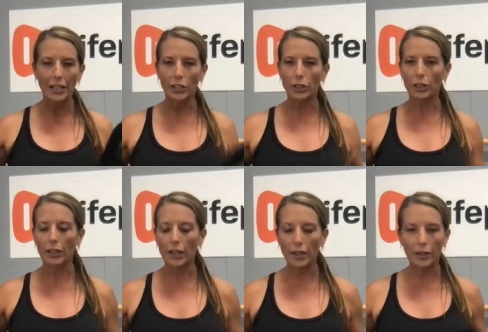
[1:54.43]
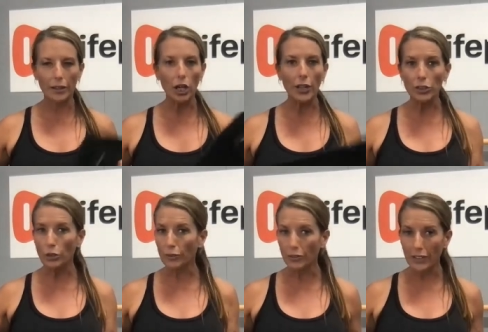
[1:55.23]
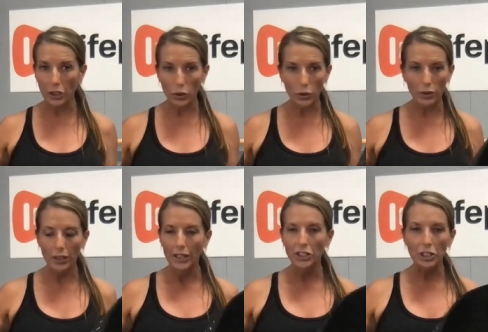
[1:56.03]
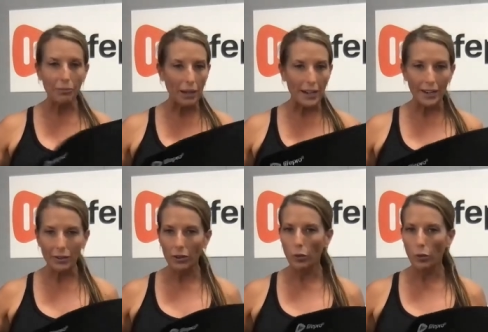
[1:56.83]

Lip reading: your console of your vehicle, gym bag,